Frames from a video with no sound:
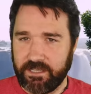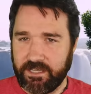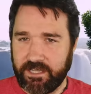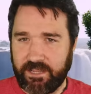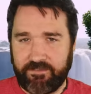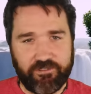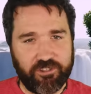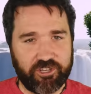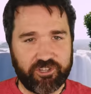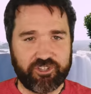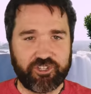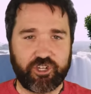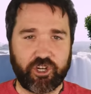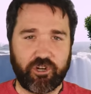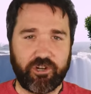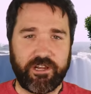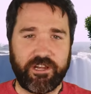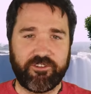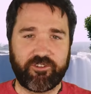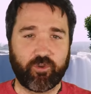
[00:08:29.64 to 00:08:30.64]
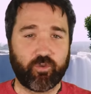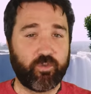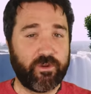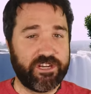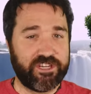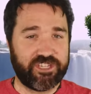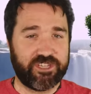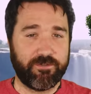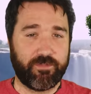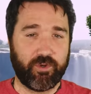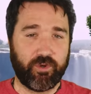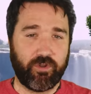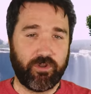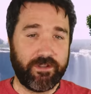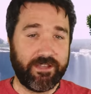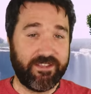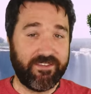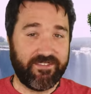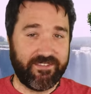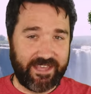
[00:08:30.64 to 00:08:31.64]
Even the journey to reach the pool
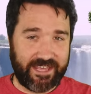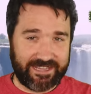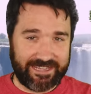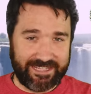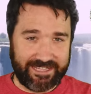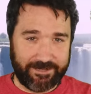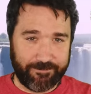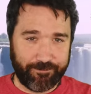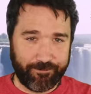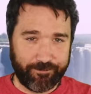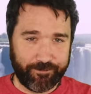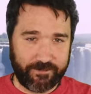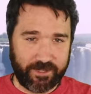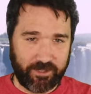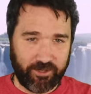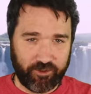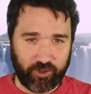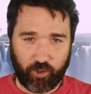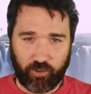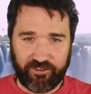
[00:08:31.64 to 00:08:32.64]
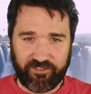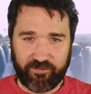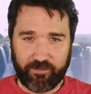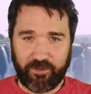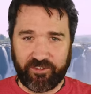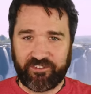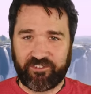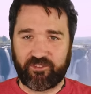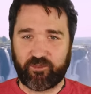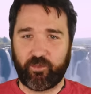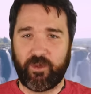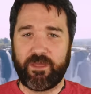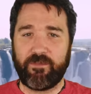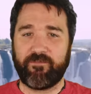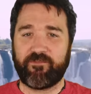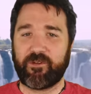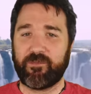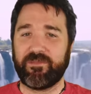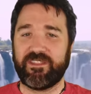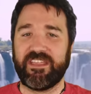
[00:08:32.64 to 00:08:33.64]
is deadly. Tourists must swim
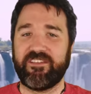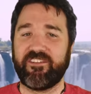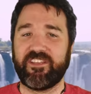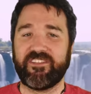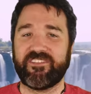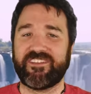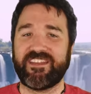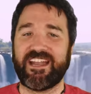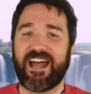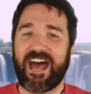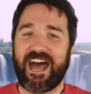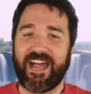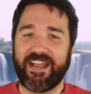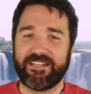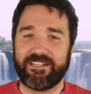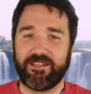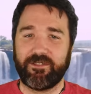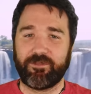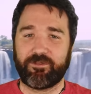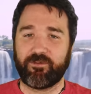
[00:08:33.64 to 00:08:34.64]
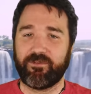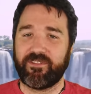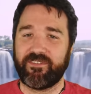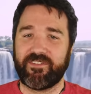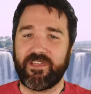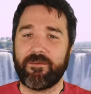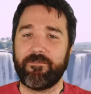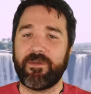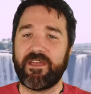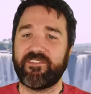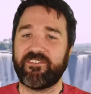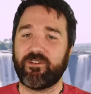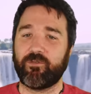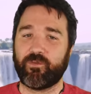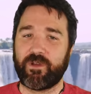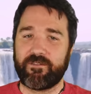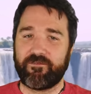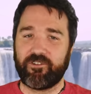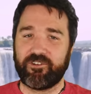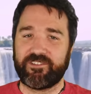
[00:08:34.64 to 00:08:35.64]
from Livingstone Island through the Zambezi
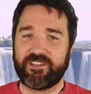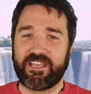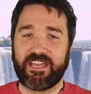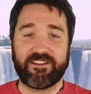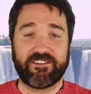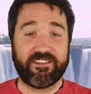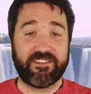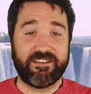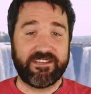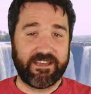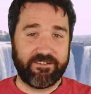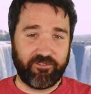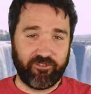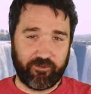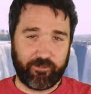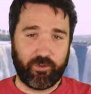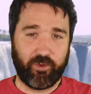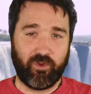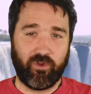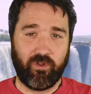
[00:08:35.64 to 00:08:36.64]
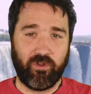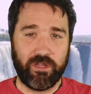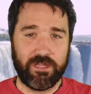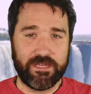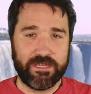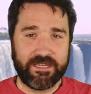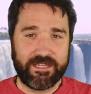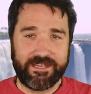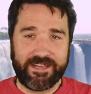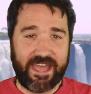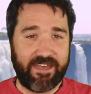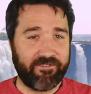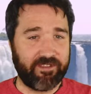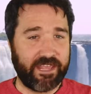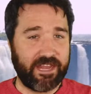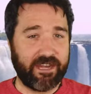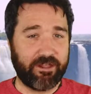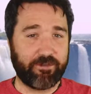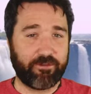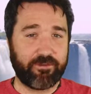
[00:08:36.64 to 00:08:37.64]
River to get to the Devil's Pool,
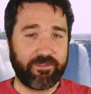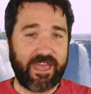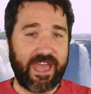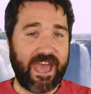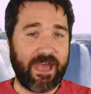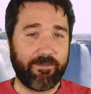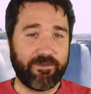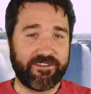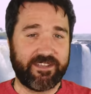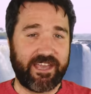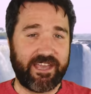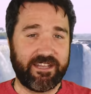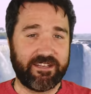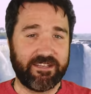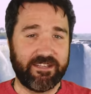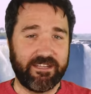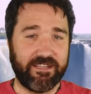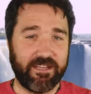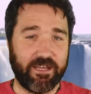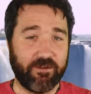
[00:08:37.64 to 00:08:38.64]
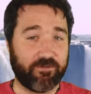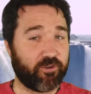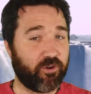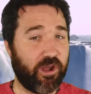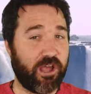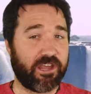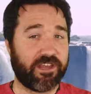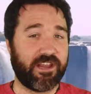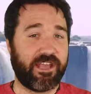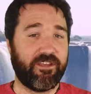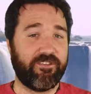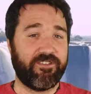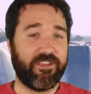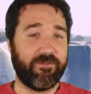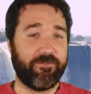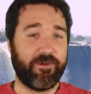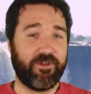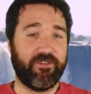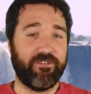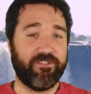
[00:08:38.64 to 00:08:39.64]
navigating through the habitat of crocodiles,
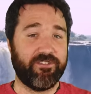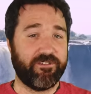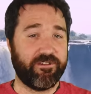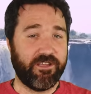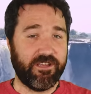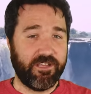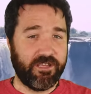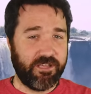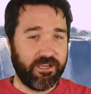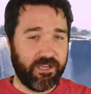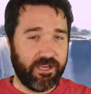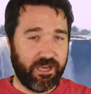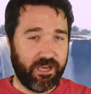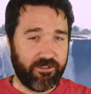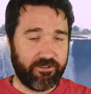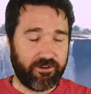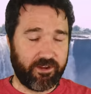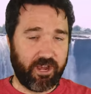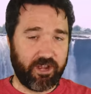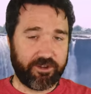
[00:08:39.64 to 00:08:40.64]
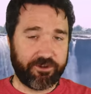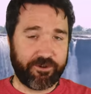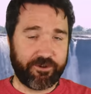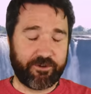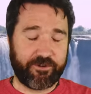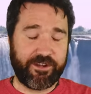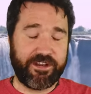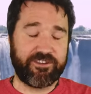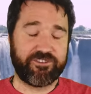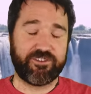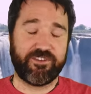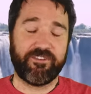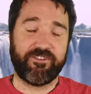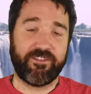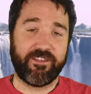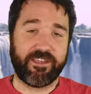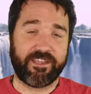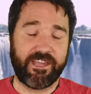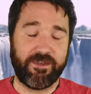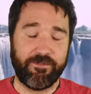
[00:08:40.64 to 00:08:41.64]
hippos, and other hungry
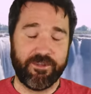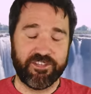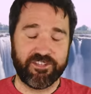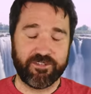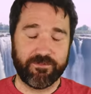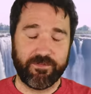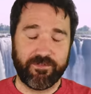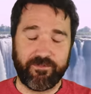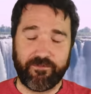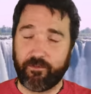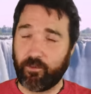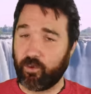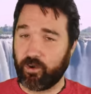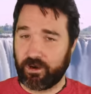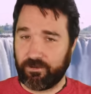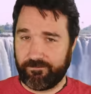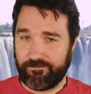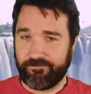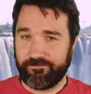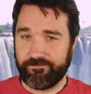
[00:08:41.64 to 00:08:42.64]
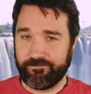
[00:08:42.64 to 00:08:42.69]
creatures, like I mentioned before.